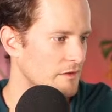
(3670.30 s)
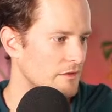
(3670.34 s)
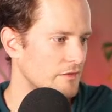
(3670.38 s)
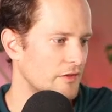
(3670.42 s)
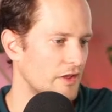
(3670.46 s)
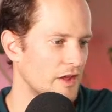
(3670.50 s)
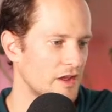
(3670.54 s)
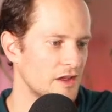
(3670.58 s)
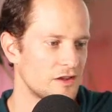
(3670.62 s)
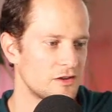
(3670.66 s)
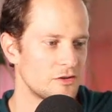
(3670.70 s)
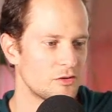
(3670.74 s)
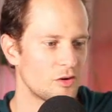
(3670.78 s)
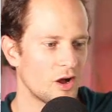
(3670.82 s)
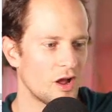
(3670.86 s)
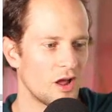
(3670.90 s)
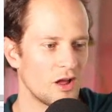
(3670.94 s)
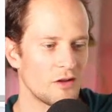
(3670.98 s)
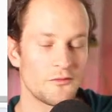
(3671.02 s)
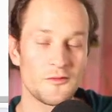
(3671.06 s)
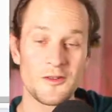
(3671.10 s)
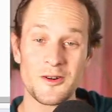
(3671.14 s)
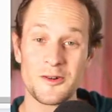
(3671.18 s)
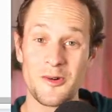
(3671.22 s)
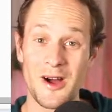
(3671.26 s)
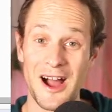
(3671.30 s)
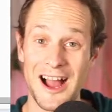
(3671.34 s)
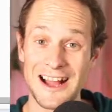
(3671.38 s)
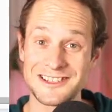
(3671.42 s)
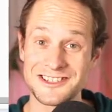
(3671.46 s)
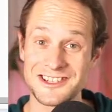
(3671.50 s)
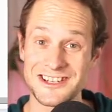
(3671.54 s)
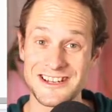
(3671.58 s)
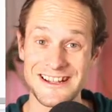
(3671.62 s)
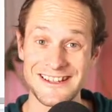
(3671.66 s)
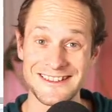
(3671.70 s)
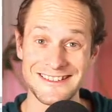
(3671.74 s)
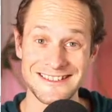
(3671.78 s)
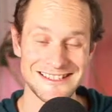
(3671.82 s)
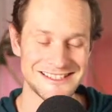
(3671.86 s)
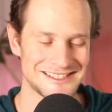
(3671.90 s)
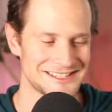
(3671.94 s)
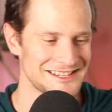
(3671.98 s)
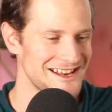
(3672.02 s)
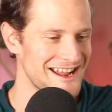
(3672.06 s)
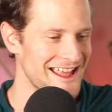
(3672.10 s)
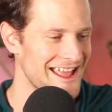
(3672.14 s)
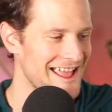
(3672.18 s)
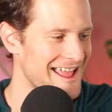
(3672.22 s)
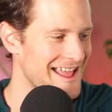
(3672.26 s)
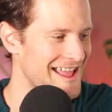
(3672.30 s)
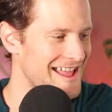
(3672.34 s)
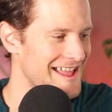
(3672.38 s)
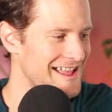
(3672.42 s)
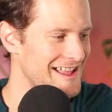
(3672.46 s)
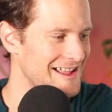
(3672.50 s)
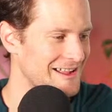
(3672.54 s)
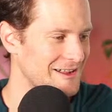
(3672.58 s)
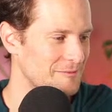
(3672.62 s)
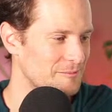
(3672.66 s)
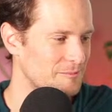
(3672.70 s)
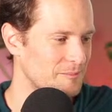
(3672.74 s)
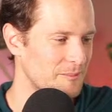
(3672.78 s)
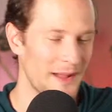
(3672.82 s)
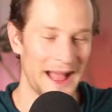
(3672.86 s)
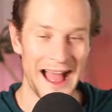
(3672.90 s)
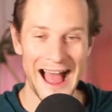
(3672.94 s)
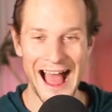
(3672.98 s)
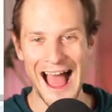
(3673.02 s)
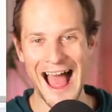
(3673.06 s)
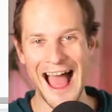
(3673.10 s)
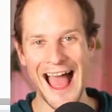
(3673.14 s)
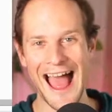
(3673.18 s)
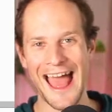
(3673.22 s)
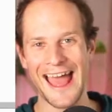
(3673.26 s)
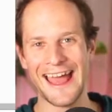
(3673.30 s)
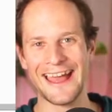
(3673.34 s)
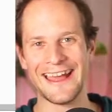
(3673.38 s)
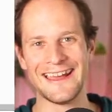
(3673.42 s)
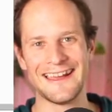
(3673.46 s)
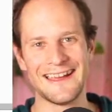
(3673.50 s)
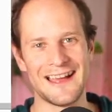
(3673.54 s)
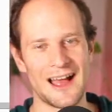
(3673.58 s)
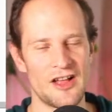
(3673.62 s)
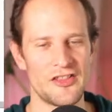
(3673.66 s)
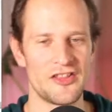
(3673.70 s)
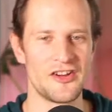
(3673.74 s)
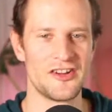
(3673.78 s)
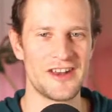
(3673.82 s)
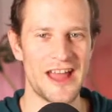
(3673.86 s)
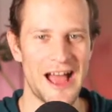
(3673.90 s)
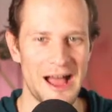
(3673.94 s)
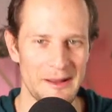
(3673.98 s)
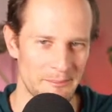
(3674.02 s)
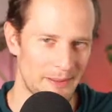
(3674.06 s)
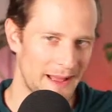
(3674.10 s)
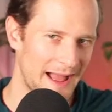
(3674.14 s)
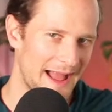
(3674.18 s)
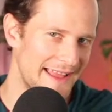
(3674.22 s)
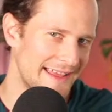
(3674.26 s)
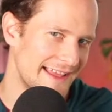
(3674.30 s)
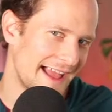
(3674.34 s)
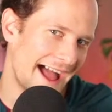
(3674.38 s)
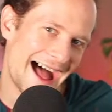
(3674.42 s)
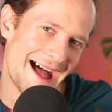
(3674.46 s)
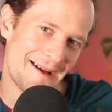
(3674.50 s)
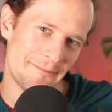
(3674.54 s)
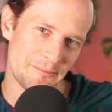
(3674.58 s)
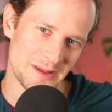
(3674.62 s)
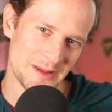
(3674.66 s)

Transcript: Thank you all for watching and listening. Bye. Although not bye yet,